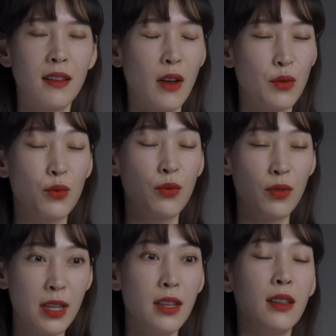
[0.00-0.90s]
I was
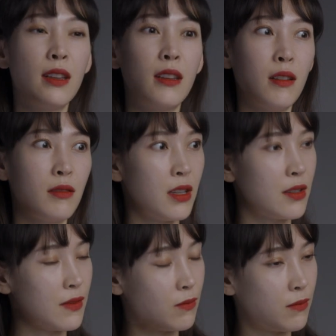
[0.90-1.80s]
really
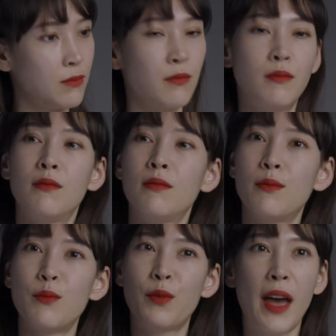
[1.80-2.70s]
just,
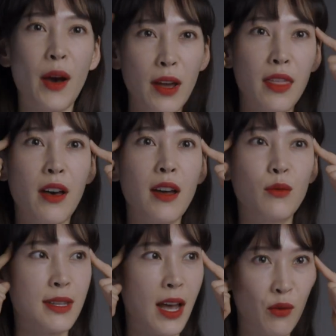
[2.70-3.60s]
how I thought
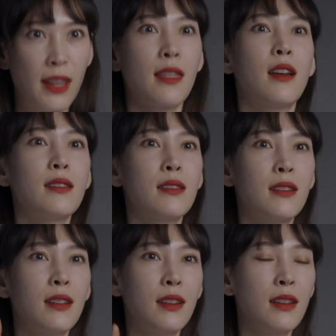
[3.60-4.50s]
was how I thought,
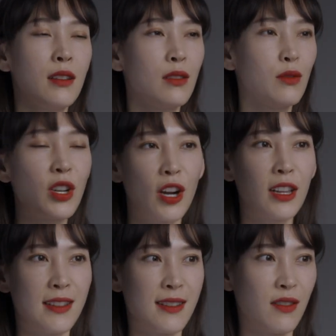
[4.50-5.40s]

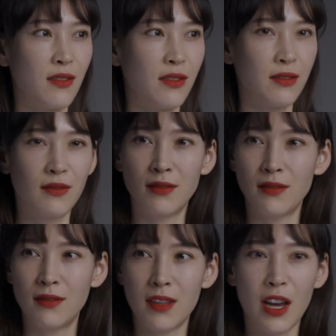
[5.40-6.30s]
regardless of
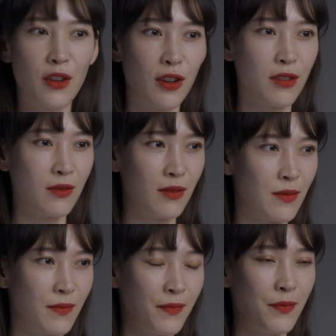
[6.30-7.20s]
other
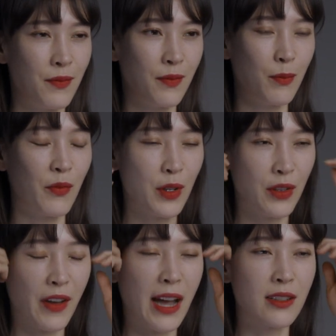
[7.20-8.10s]

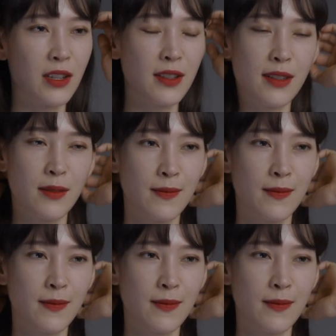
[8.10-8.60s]
factors.